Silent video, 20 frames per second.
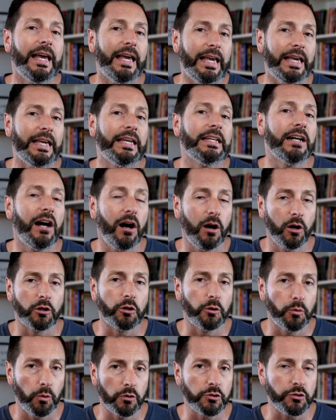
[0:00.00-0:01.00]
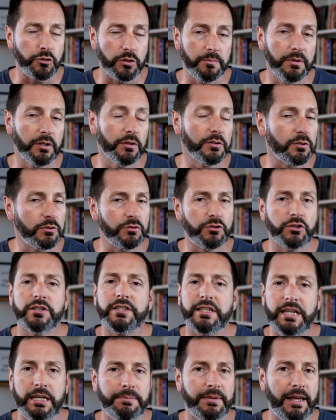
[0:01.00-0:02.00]
in our grocery bill. So
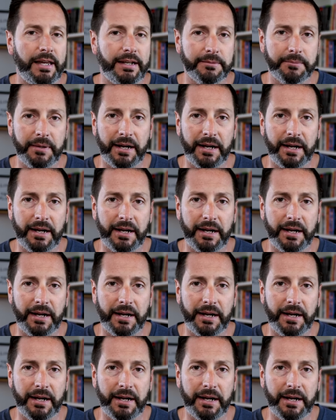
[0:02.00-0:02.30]
just keep that in